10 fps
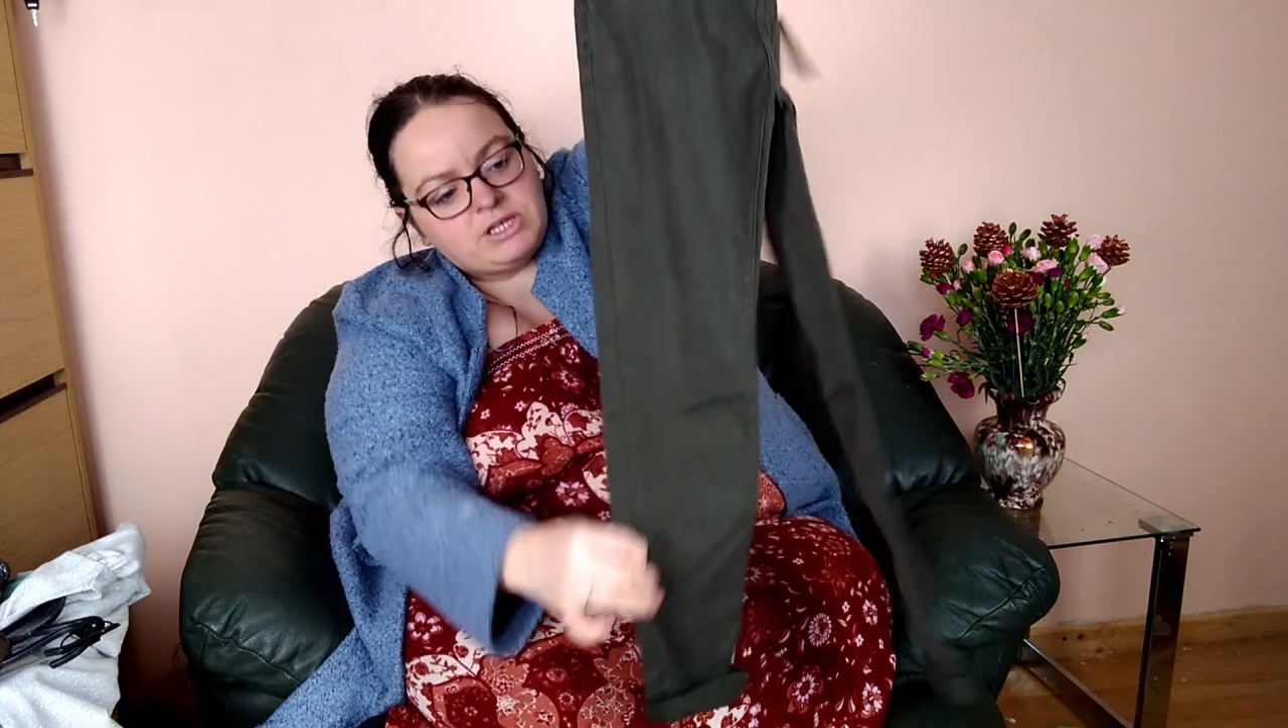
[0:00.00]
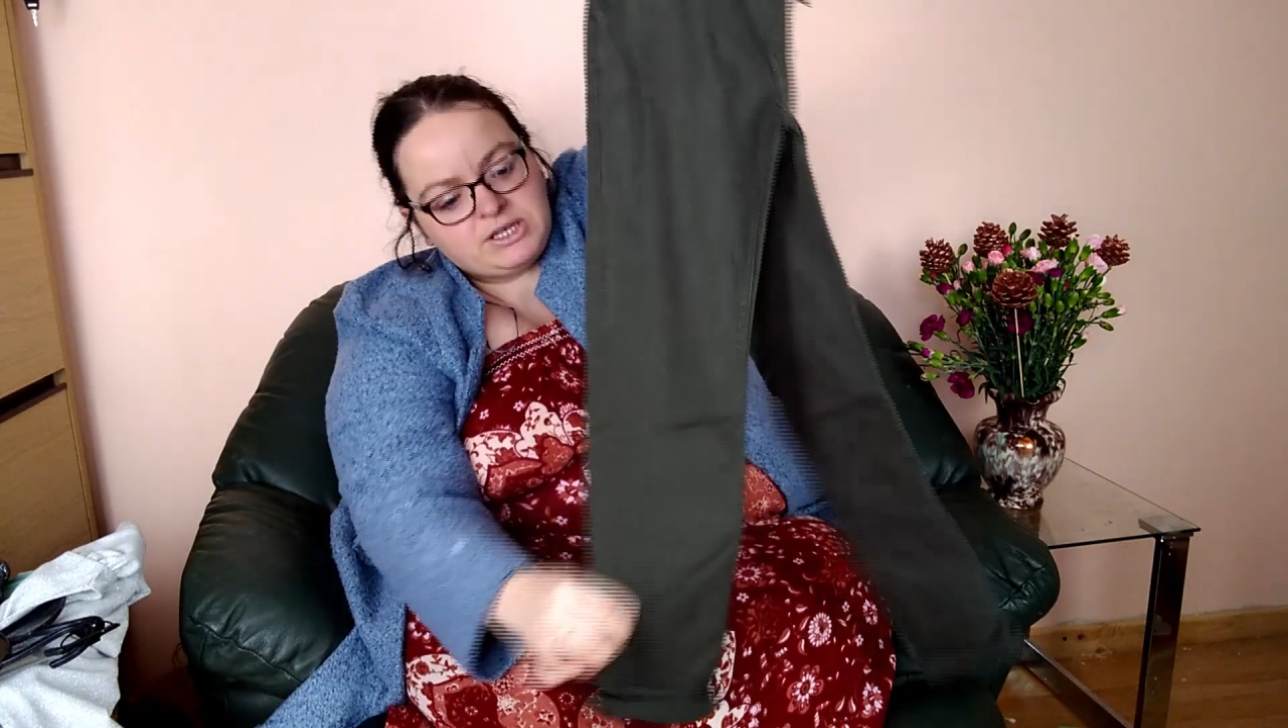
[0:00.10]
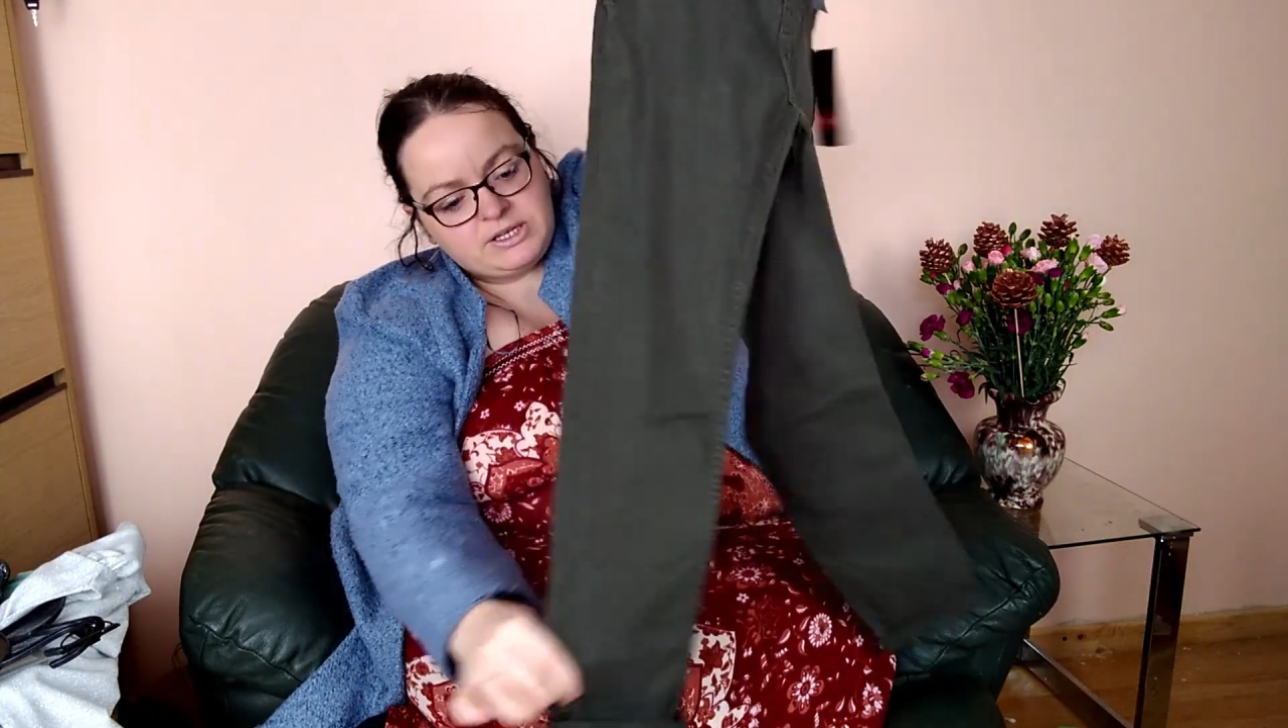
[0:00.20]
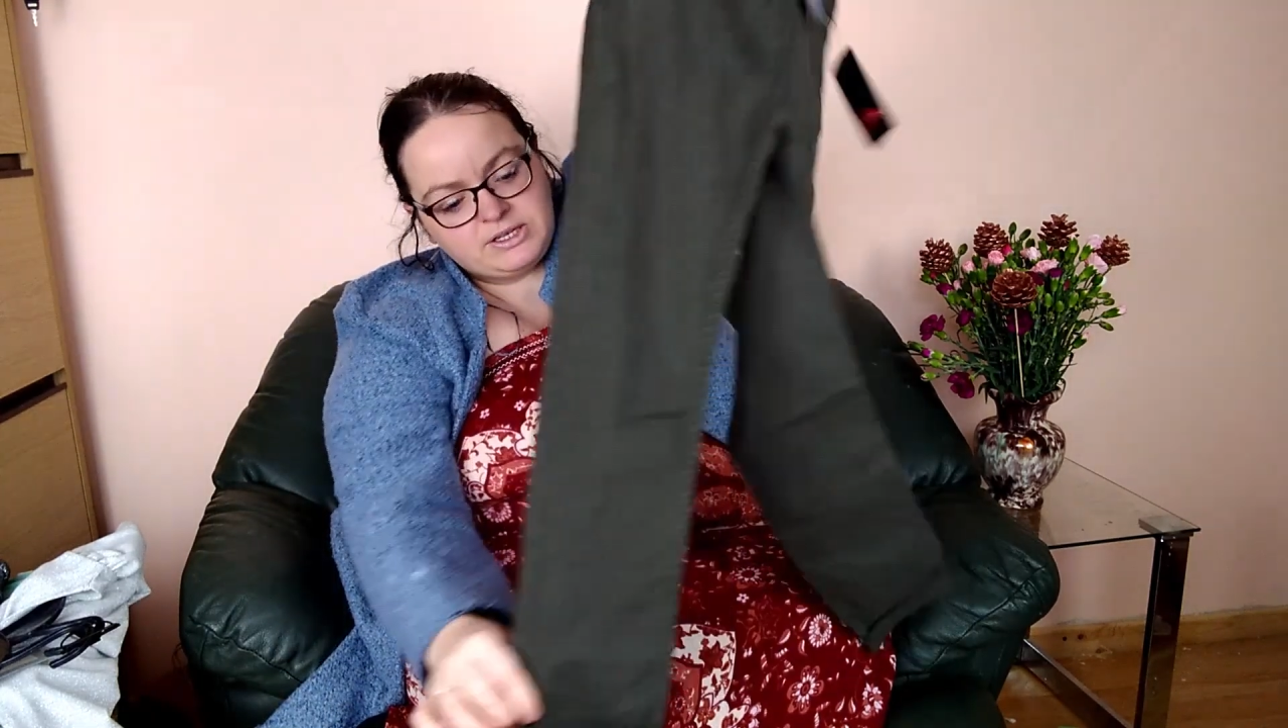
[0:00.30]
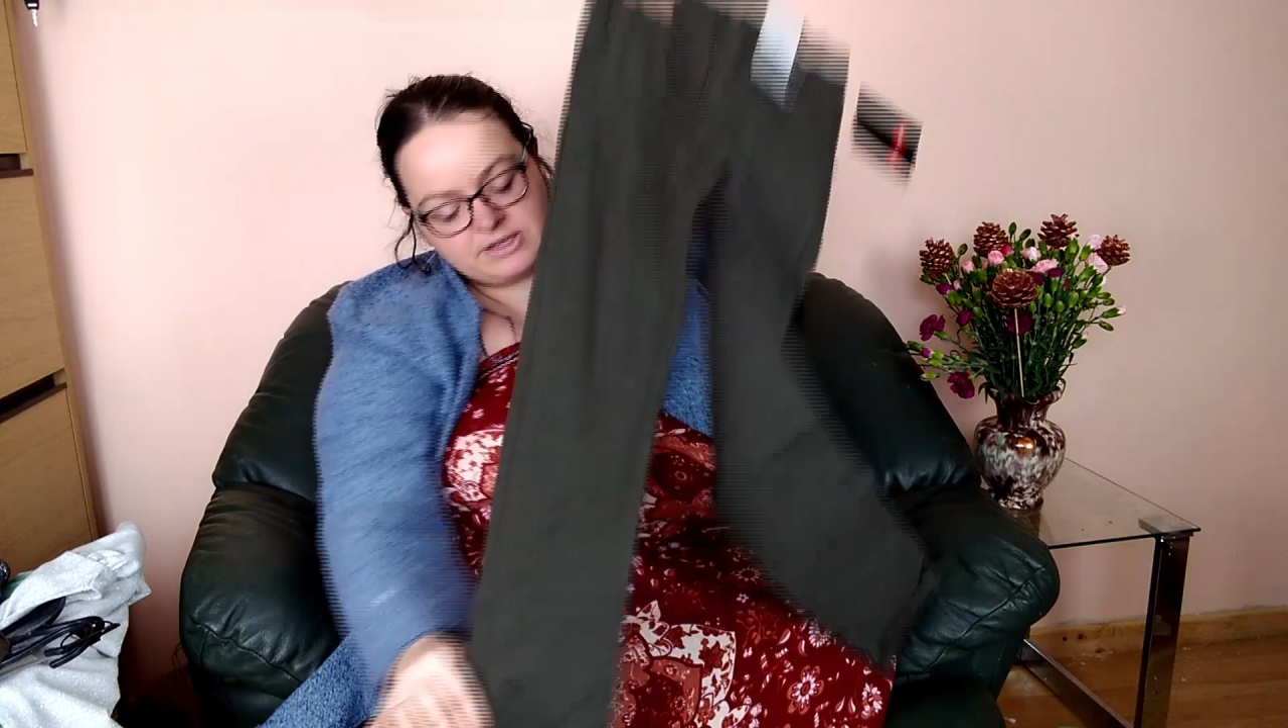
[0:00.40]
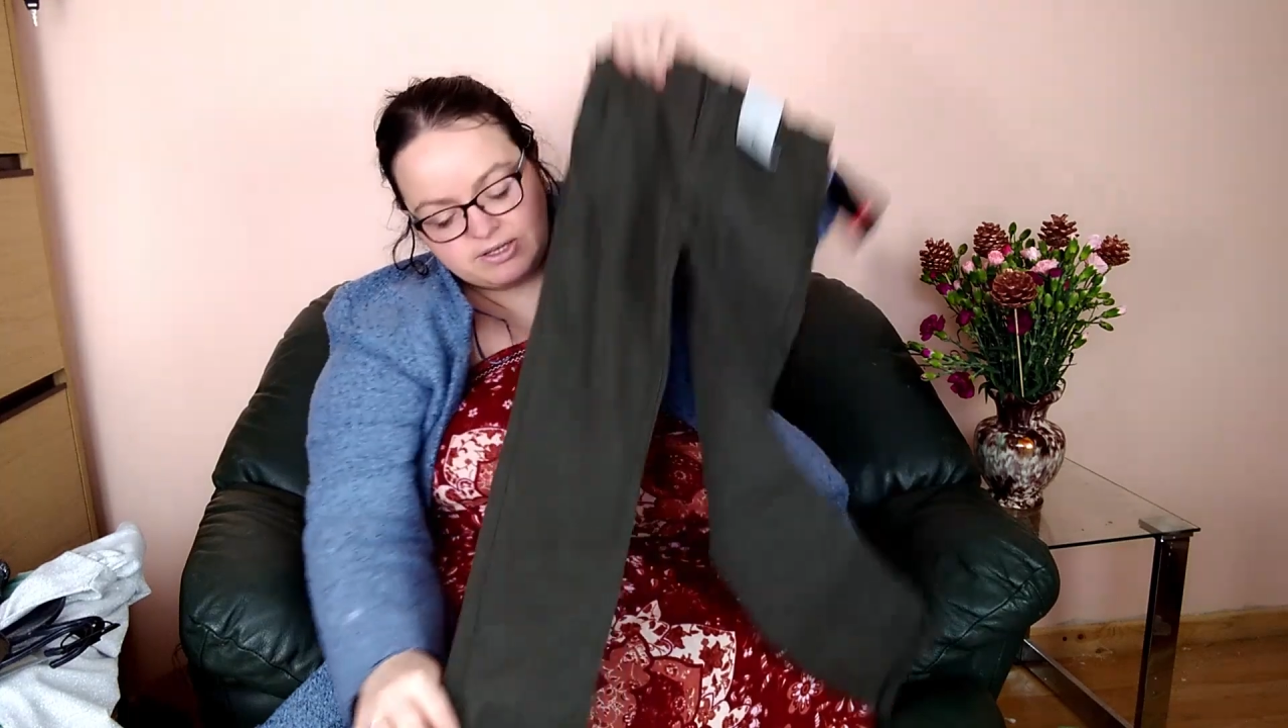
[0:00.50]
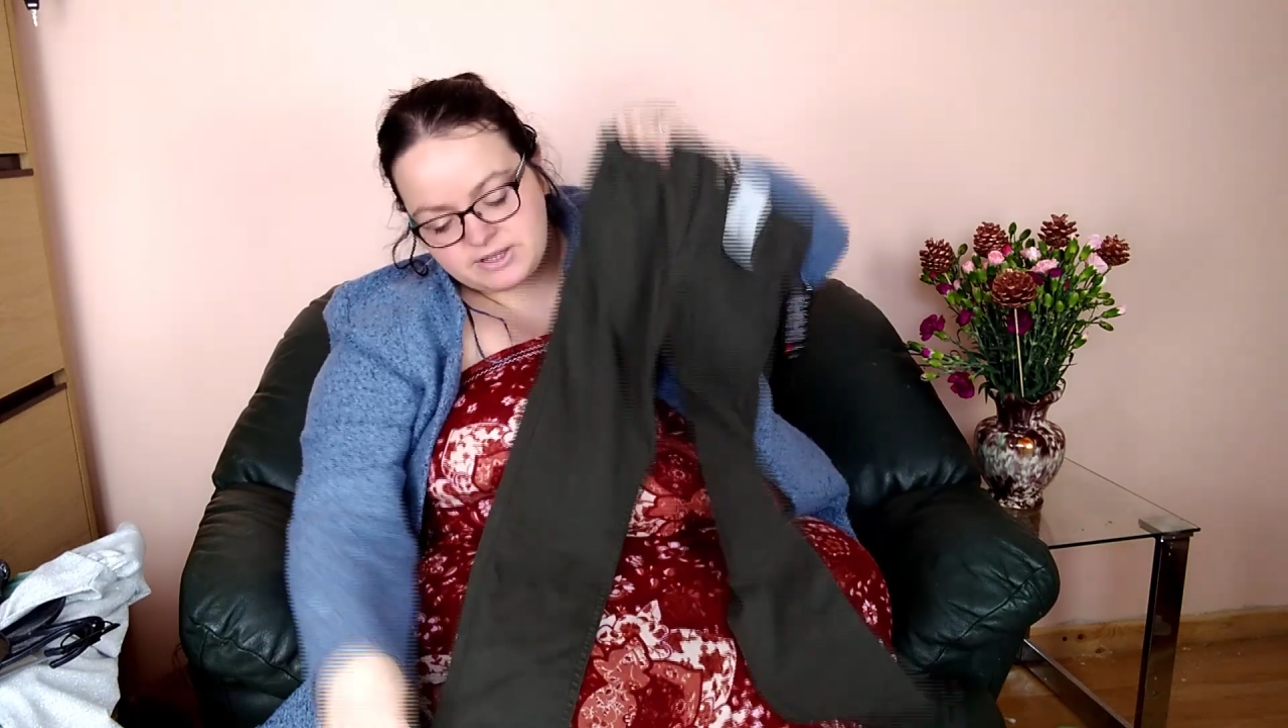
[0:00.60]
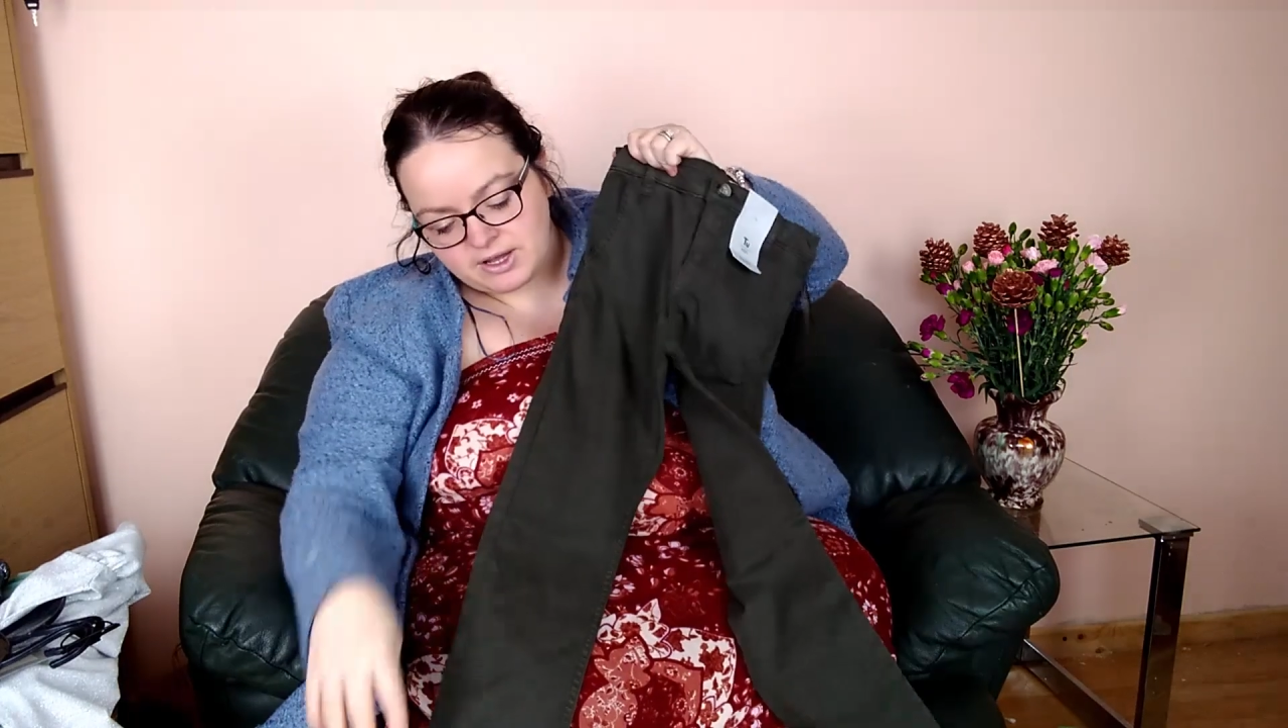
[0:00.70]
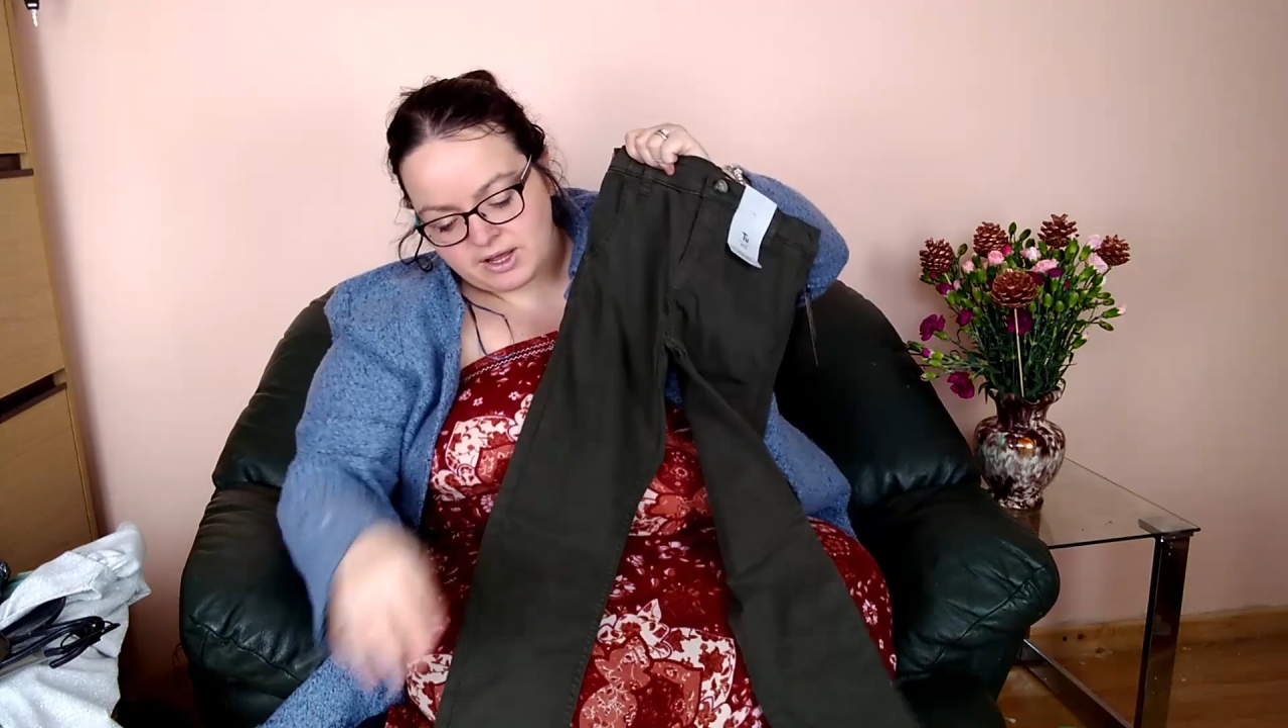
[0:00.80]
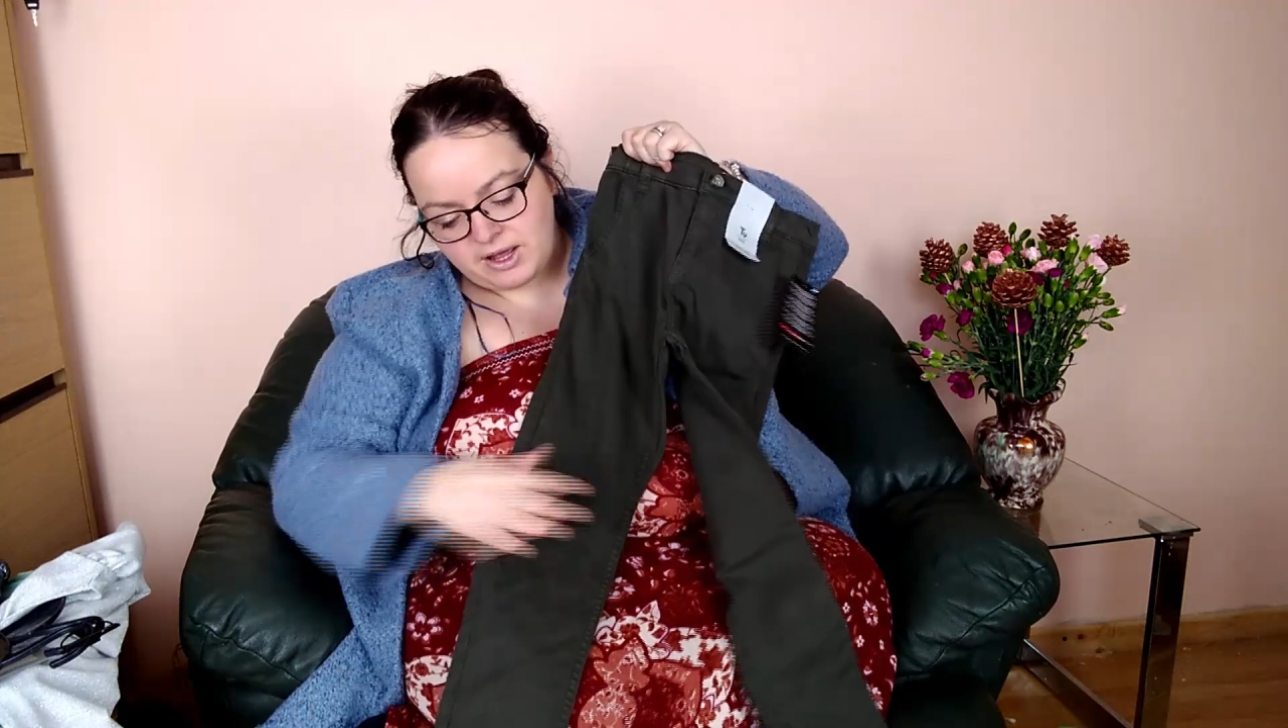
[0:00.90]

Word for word: jeans.